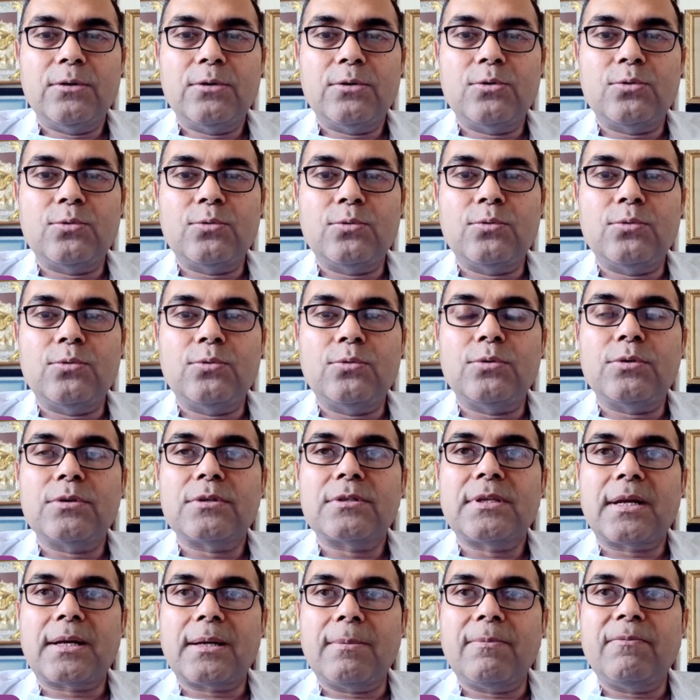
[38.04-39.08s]
to
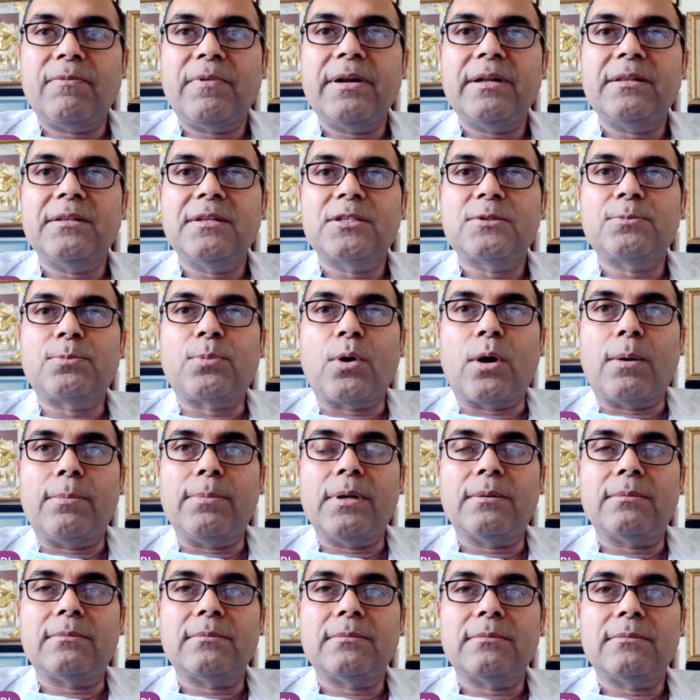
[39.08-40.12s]
circumvent this
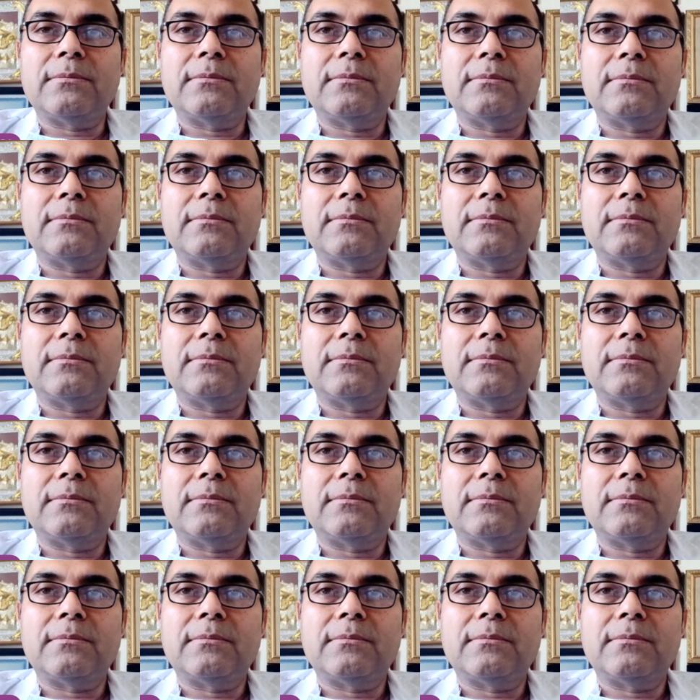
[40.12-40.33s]
problem,